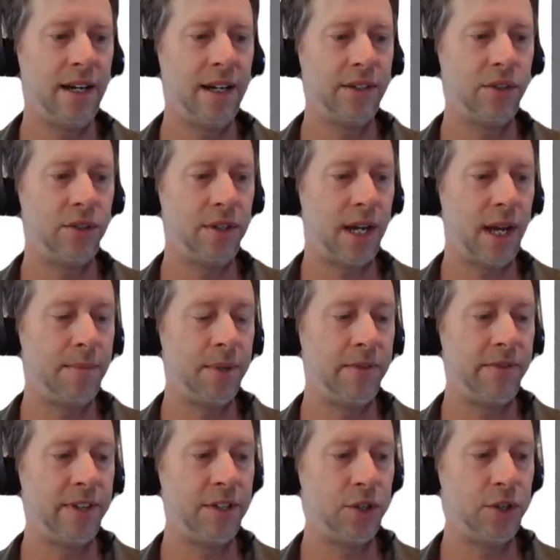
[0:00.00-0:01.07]
certain types
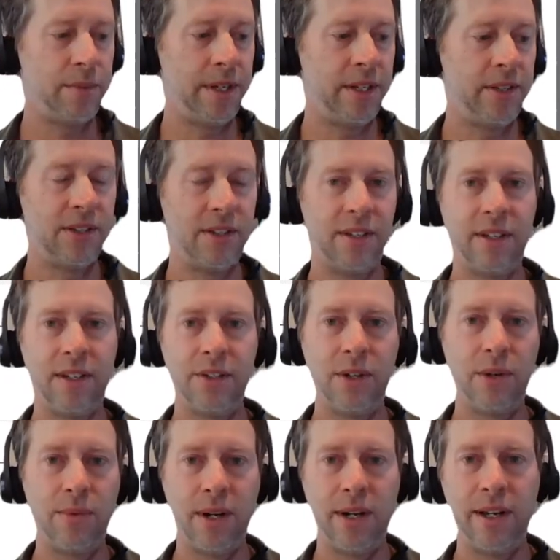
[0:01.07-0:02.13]
of instruments because
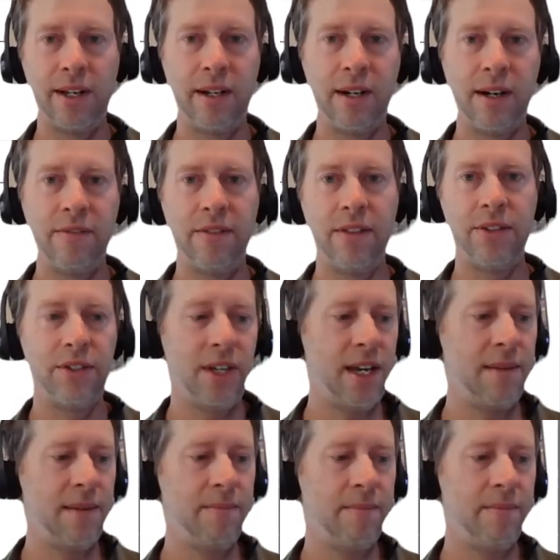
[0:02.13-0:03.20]
they're running off the
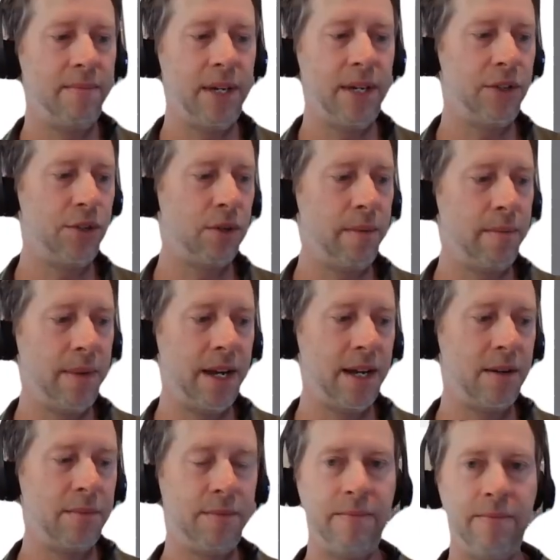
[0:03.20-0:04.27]
same
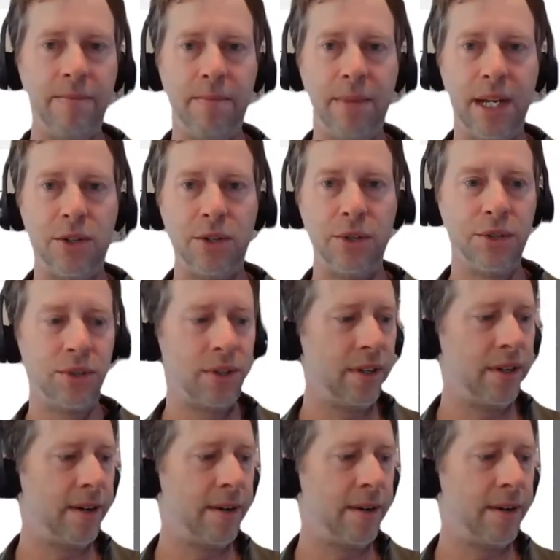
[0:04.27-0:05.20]
instrument manuals.